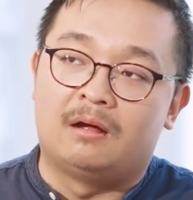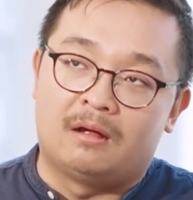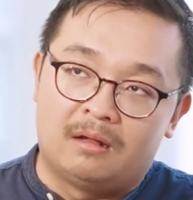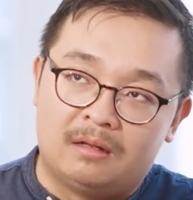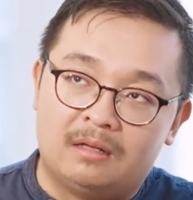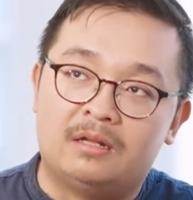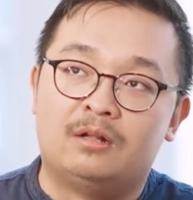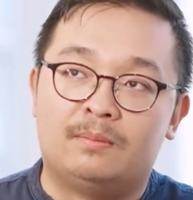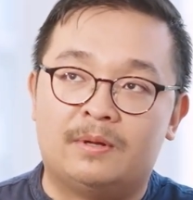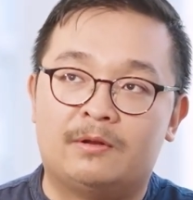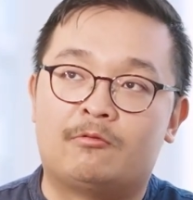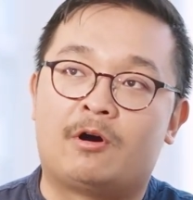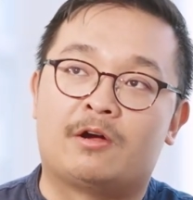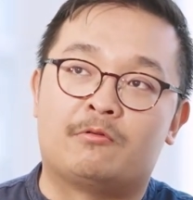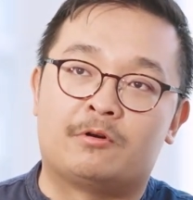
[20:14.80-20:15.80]
a little bit
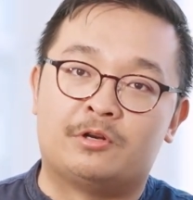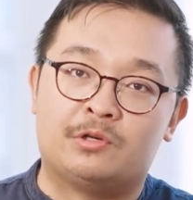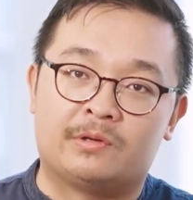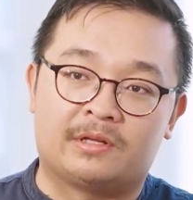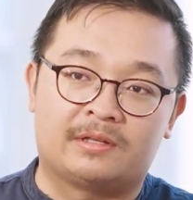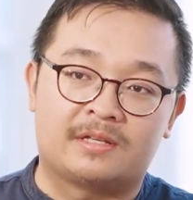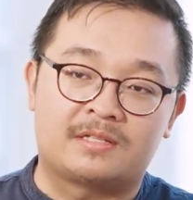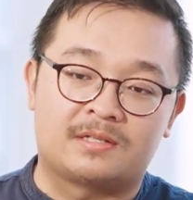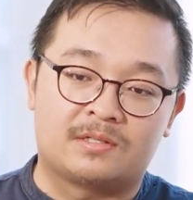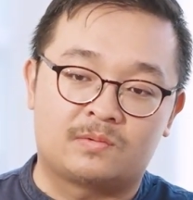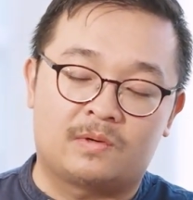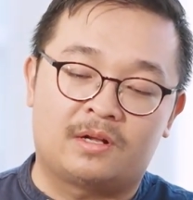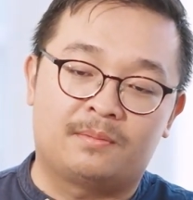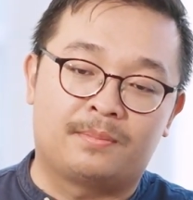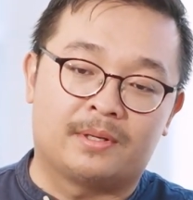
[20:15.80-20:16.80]
why we're doing this as
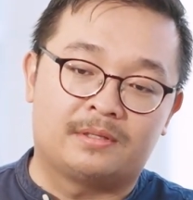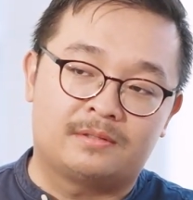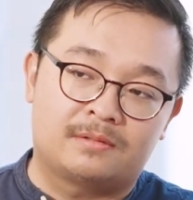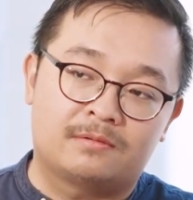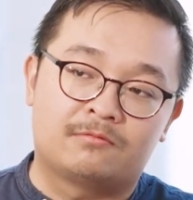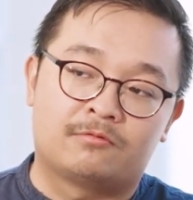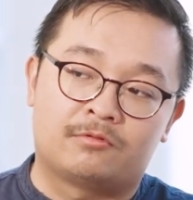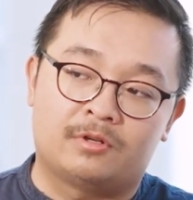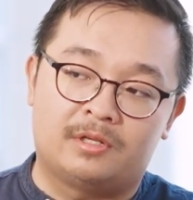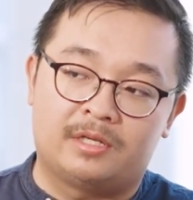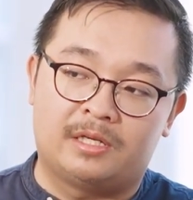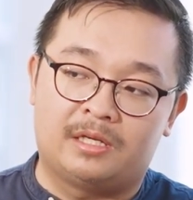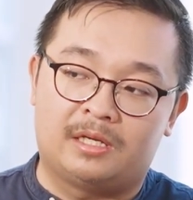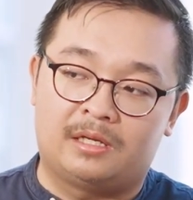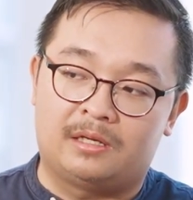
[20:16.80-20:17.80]
well, but
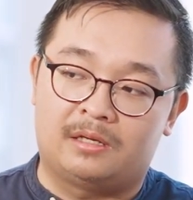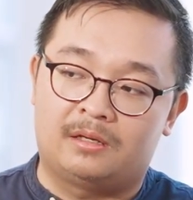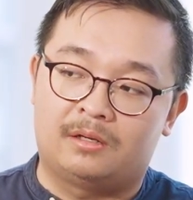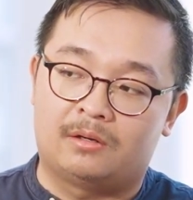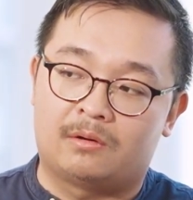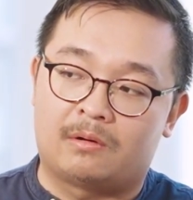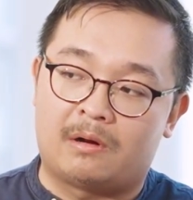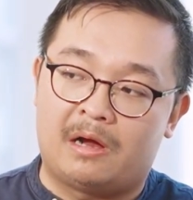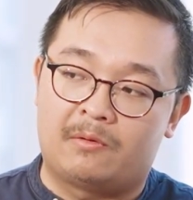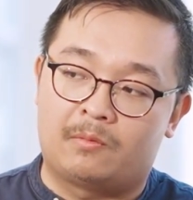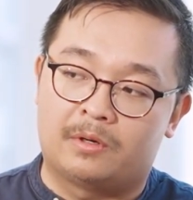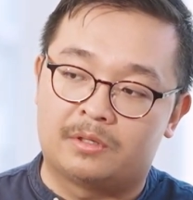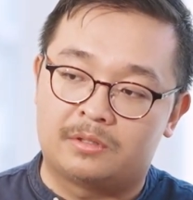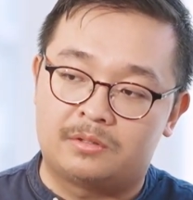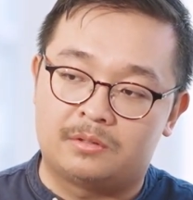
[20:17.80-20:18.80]
really, I
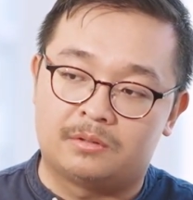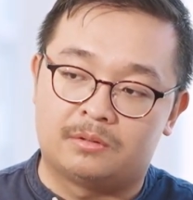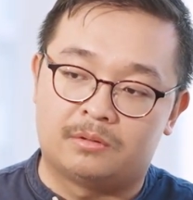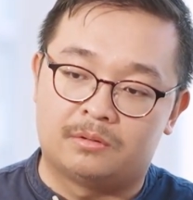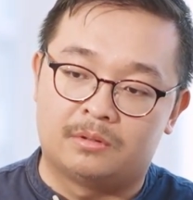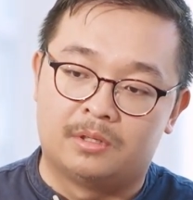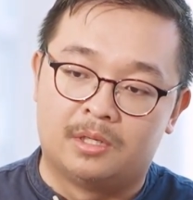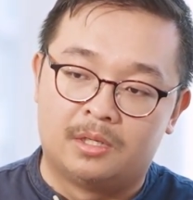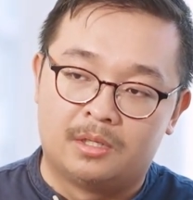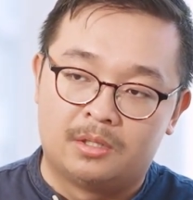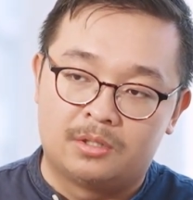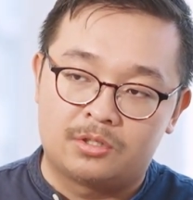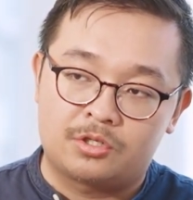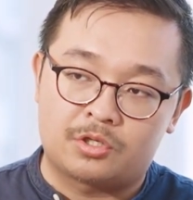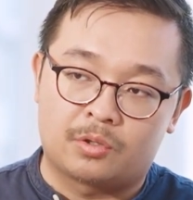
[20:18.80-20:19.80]
wanted to
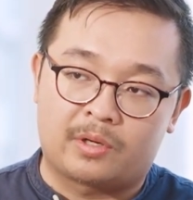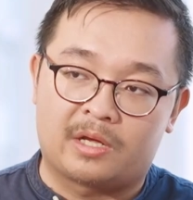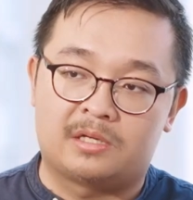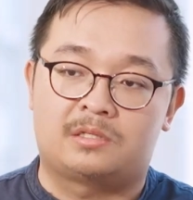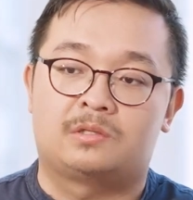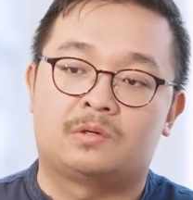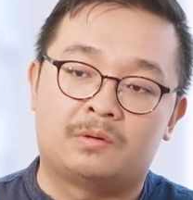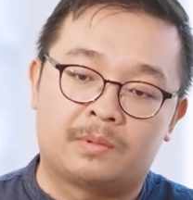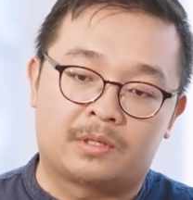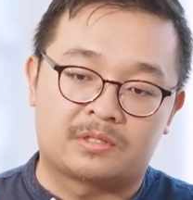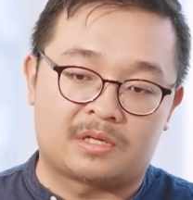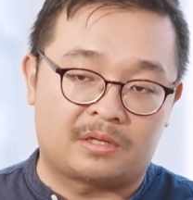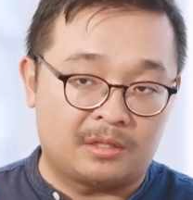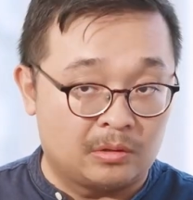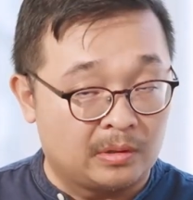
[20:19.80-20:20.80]
showcase SOA because
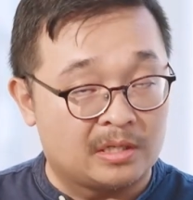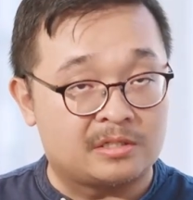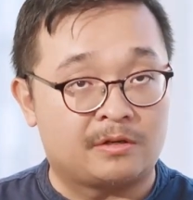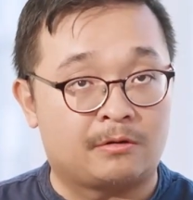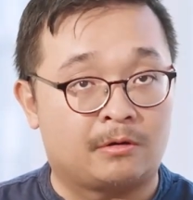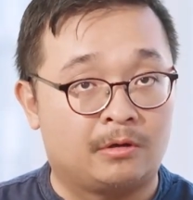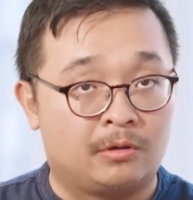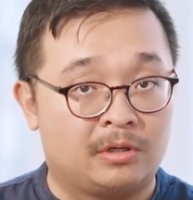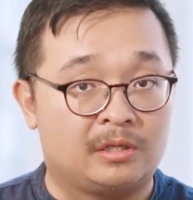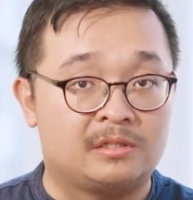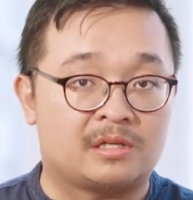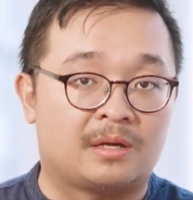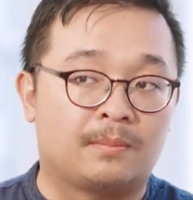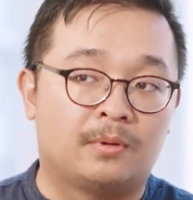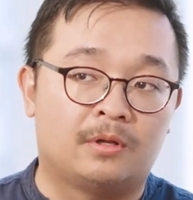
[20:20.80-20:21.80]
I think you guys are a good
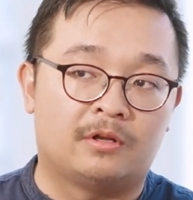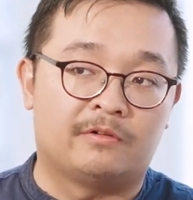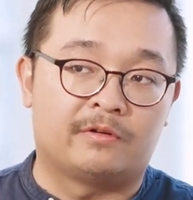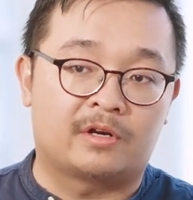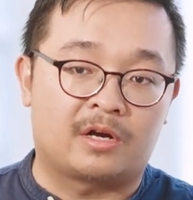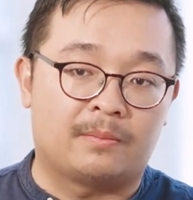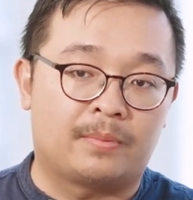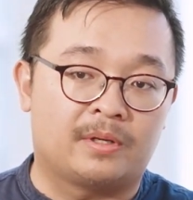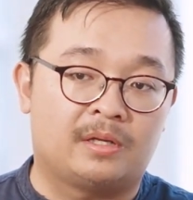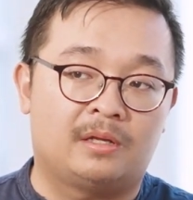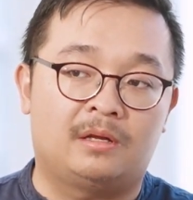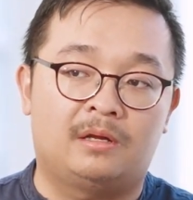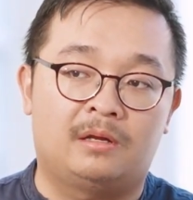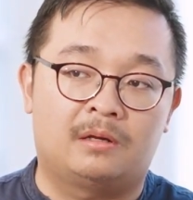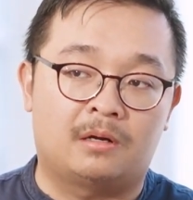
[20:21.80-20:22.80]
example of a
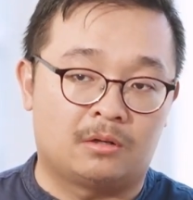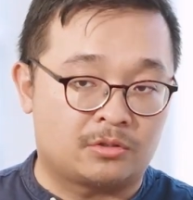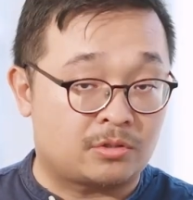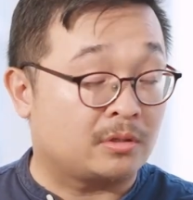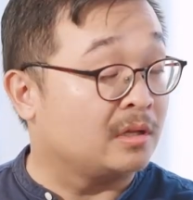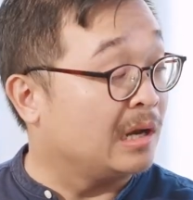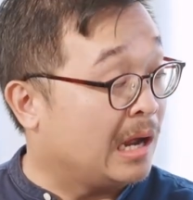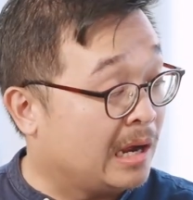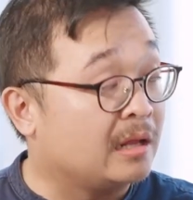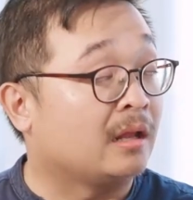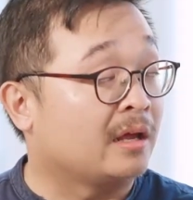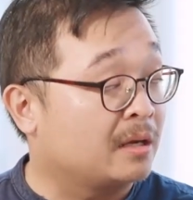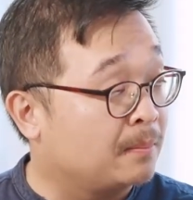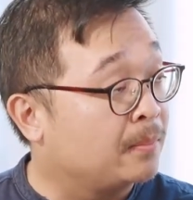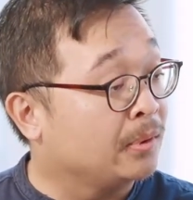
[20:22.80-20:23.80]
company culture that I
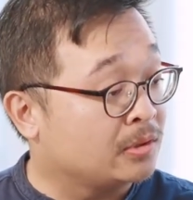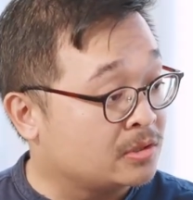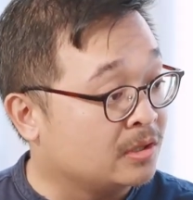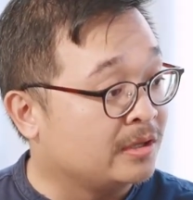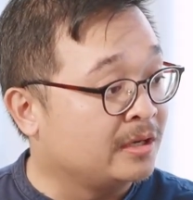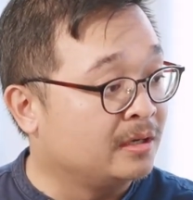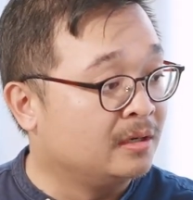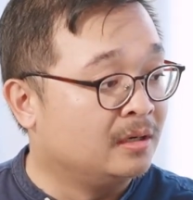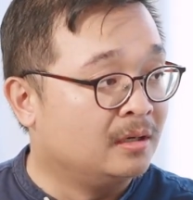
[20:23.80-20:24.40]
like personally.